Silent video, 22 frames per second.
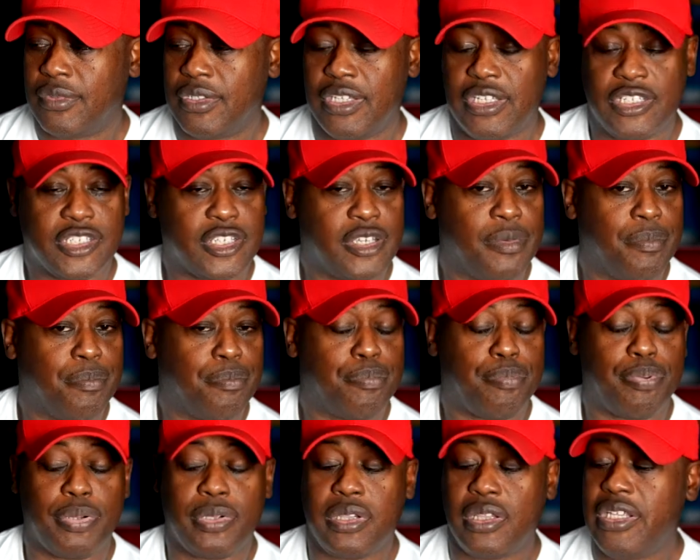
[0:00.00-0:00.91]
It's
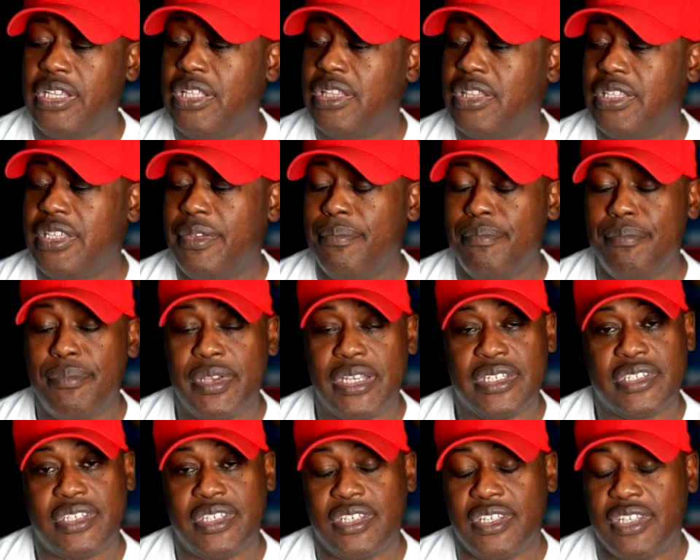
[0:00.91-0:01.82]
completely
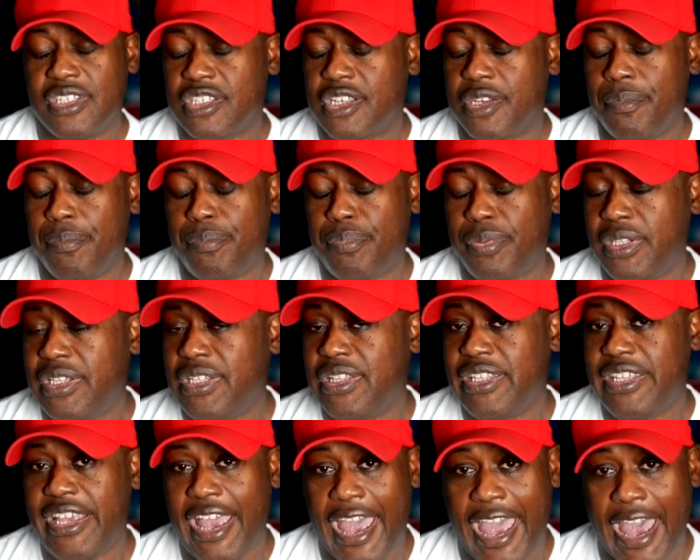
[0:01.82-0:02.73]
missing, it's
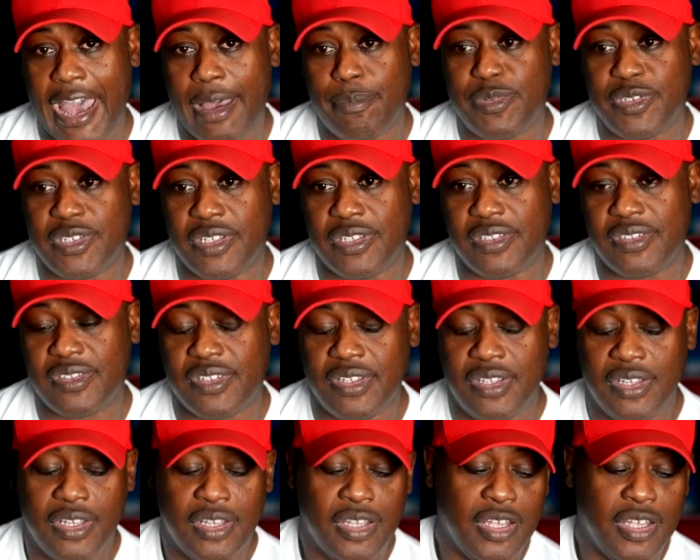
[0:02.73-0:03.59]
completely absent.